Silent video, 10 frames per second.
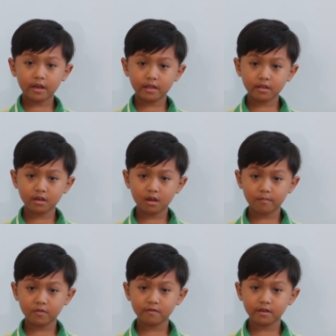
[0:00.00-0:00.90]
and
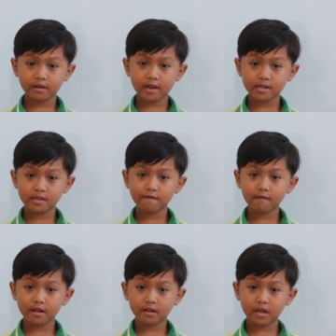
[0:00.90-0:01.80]

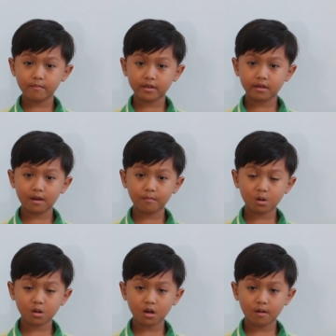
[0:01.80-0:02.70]
communicative, and they become
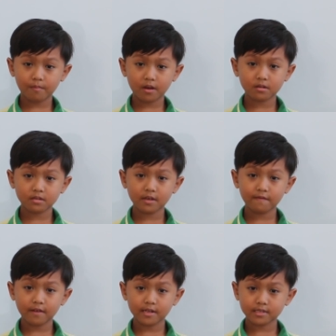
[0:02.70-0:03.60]
more
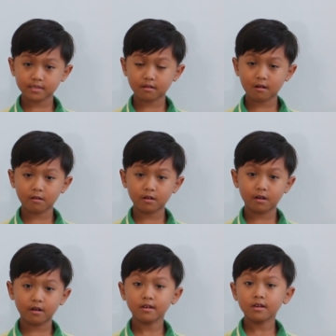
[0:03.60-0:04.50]
competitive and
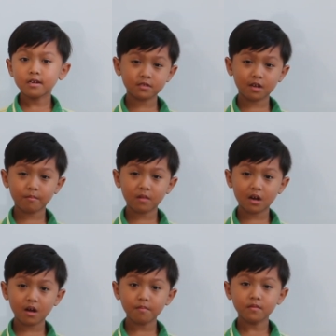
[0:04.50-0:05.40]
stronger. To sum
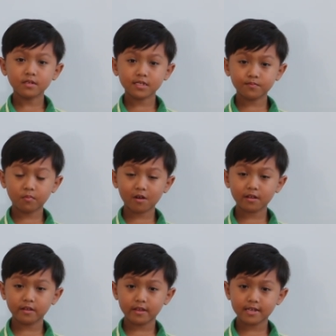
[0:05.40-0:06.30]
up,
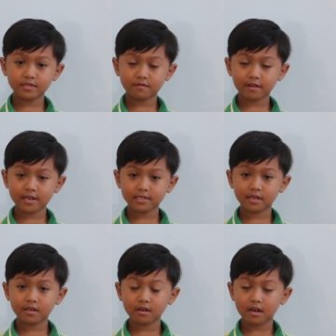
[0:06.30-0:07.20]
sport and
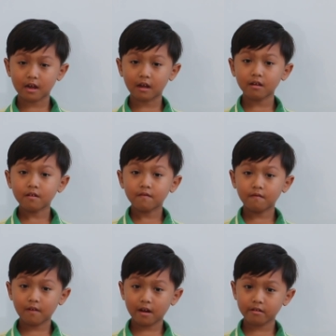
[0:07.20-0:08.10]
education are
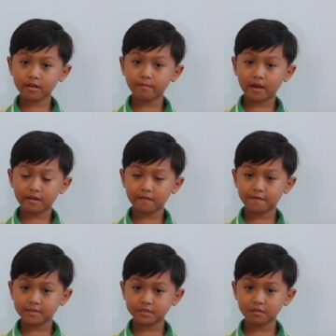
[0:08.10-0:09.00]
very
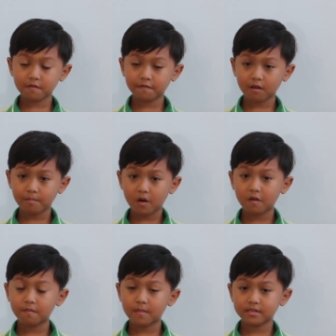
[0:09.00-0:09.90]
beneficial for
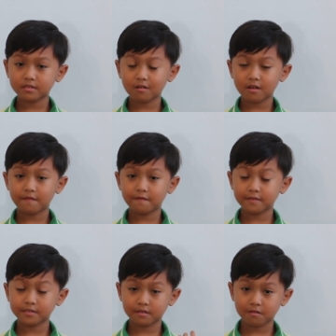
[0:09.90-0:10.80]
both mental and
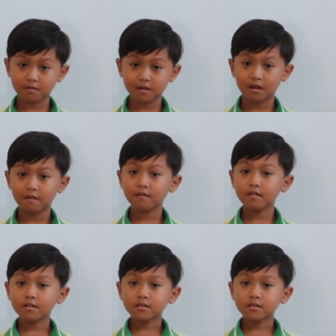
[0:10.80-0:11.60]
physical health.